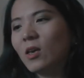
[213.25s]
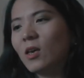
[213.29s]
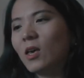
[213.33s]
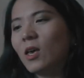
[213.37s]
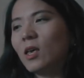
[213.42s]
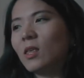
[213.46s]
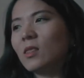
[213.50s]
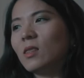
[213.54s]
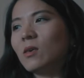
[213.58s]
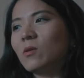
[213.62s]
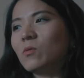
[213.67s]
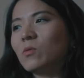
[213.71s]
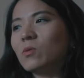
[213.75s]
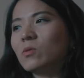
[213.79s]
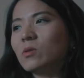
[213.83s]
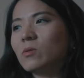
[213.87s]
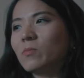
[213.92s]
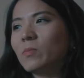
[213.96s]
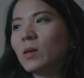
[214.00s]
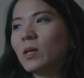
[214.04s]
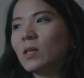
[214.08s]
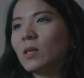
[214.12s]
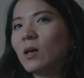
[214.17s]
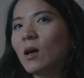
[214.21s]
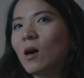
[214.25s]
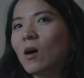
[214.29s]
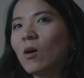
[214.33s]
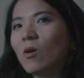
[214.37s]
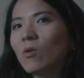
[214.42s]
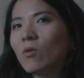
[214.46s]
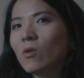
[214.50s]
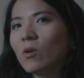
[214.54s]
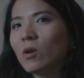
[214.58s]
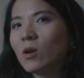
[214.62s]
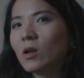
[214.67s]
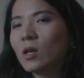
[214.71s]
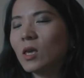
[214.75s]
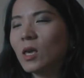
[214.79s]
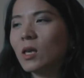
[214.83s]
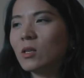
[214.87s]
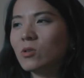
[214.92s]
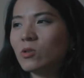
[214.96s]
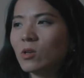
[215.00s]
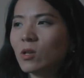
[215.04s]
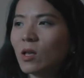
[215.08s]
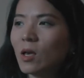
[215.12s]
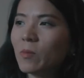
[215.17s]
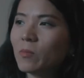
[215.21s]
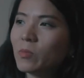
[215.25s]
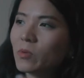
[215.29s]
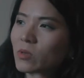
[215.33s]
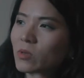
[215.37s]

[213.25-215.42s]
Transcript: and then we'll spend an hour catching up